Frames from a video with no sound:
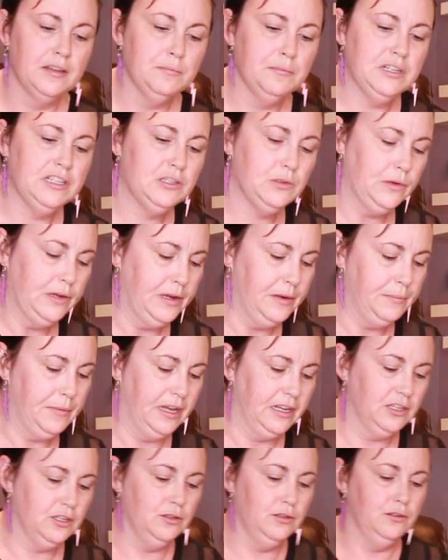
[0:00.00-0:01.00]
between
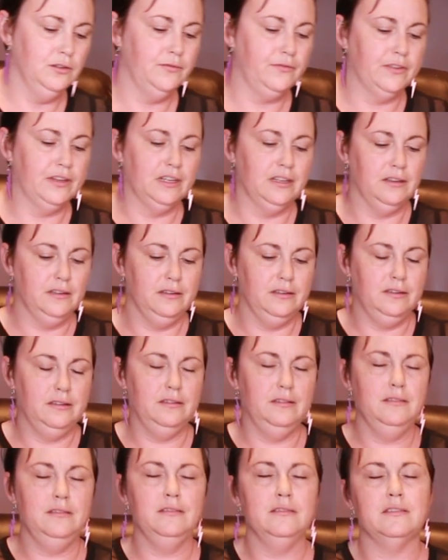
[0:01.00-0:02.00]
my two
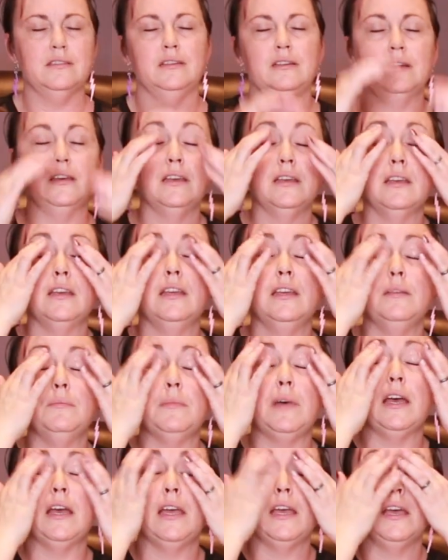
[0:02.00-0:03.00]
fingers and I hit
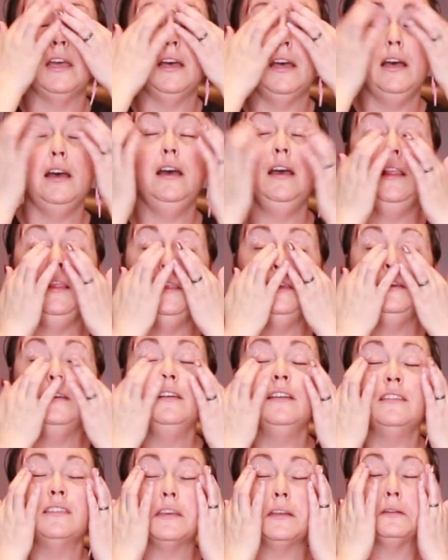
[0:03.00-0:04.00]
my
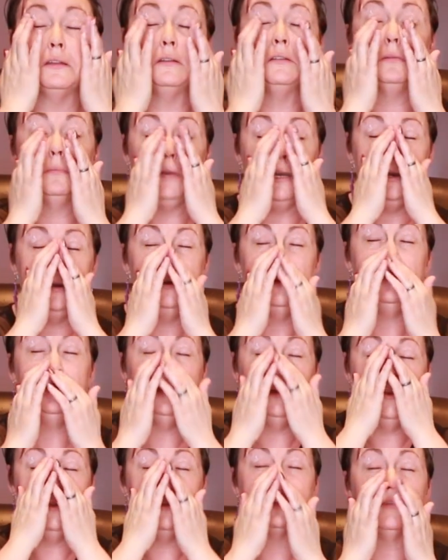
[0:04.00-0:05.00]
eyelids and under my
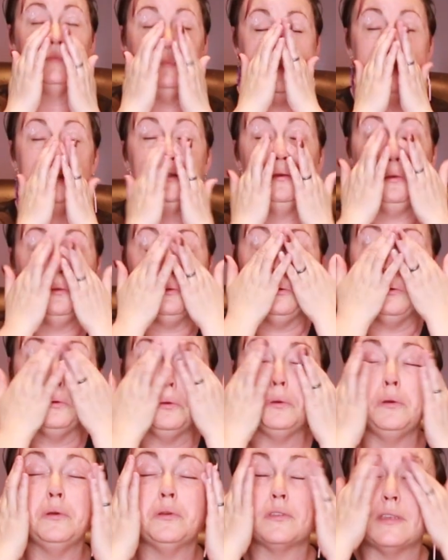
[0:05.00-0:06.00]
eyes and my
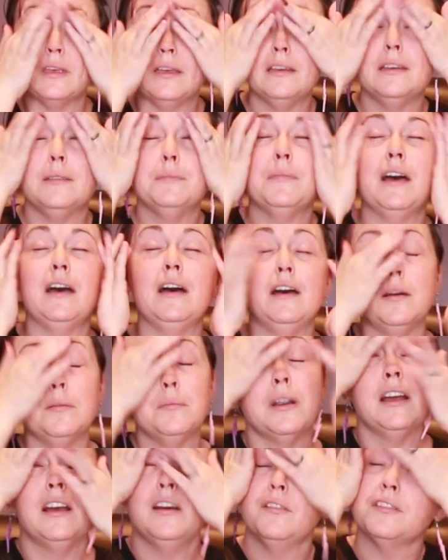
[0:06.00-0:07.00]
nose and my
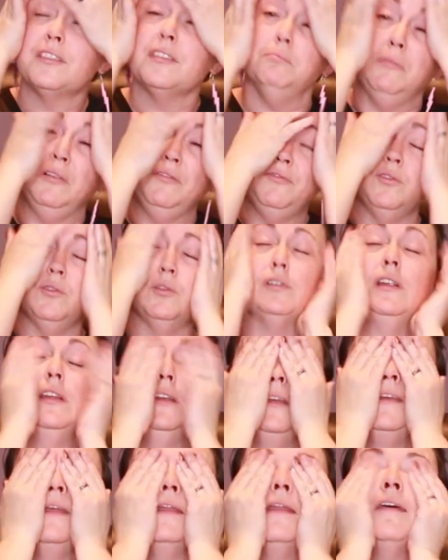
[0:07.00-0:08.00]
eyebrows and my forehead.